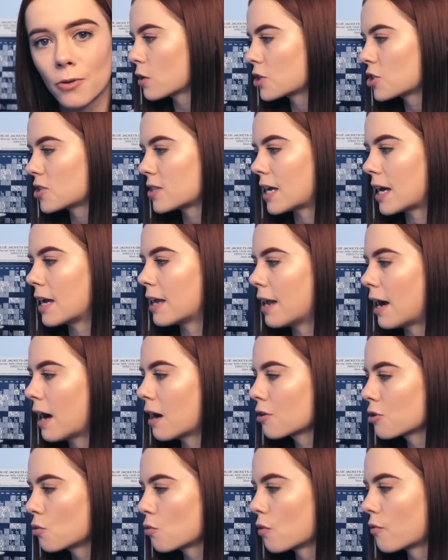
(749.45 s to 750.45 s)
Rich said,
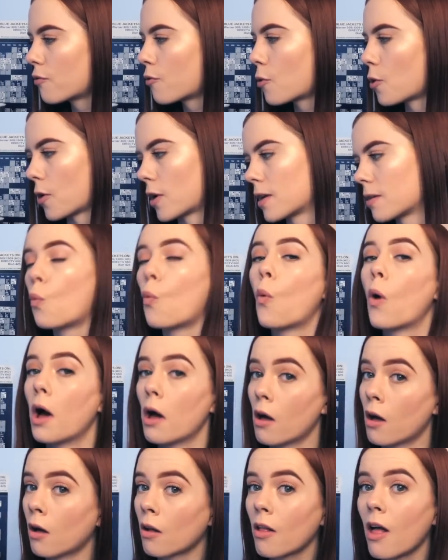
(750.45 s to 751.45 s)
how do you afford it?
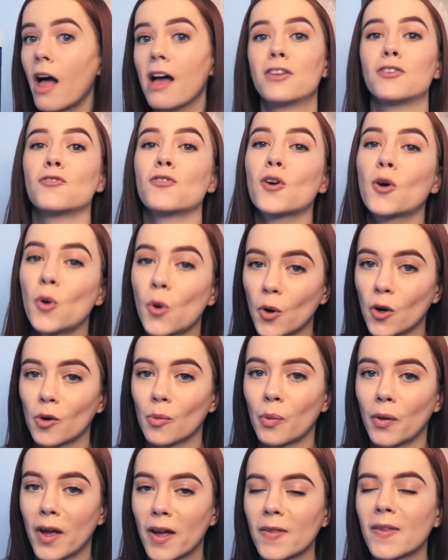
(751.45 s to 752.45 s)
Well, I do the quarter
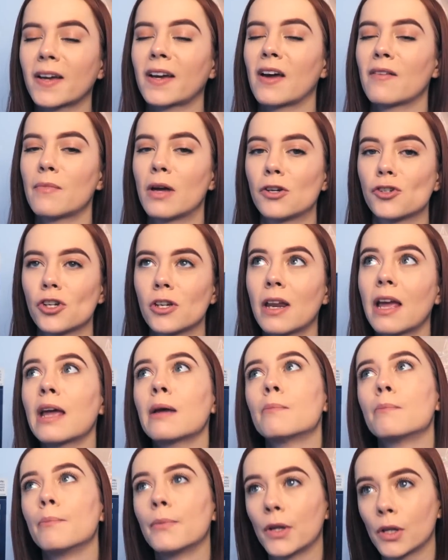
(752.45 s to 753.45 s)
plan, like I mentioned
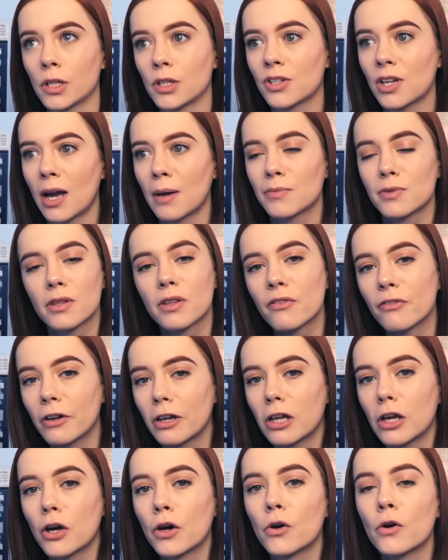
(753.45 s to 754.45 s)
8 million times in the
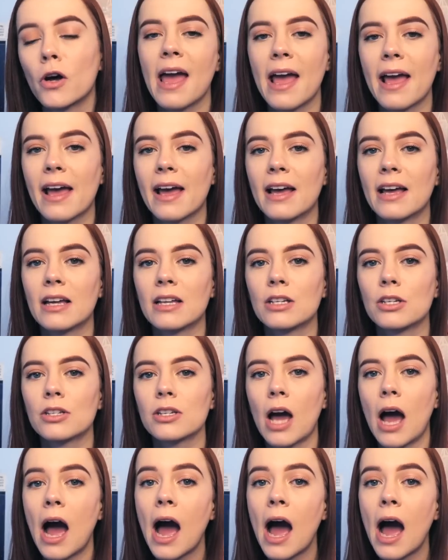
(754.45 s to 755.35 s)
video, and